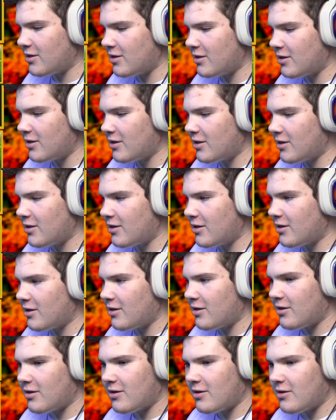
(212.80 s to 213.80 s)

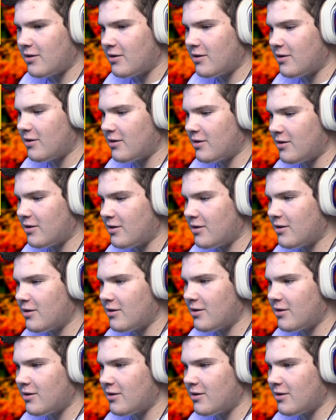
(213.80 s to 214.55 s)
(no one is talking)